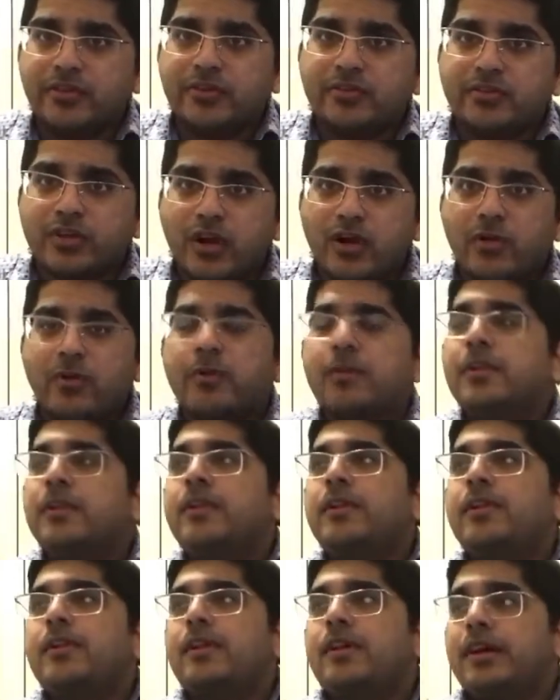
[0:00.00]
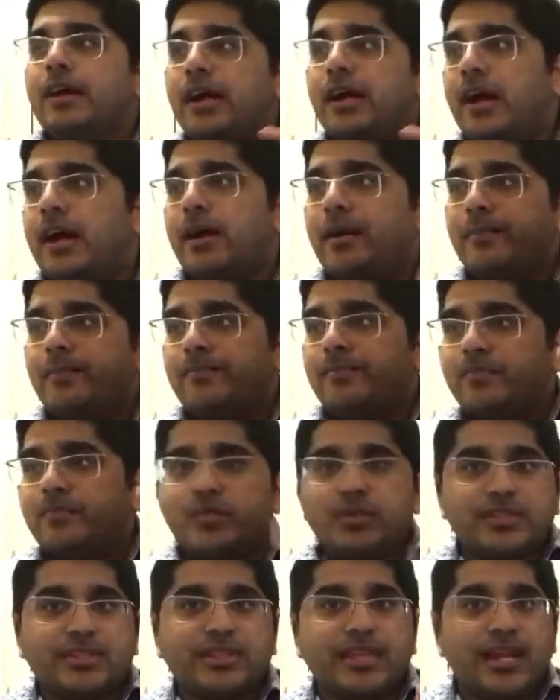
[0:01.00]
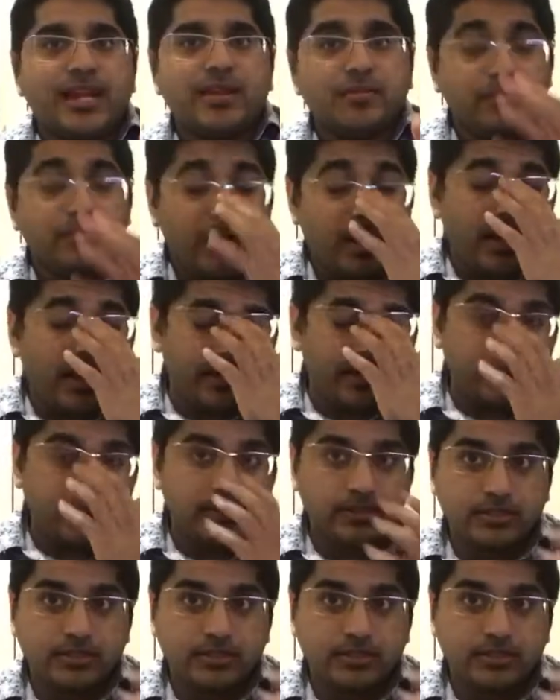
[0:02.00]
So, with that in mind,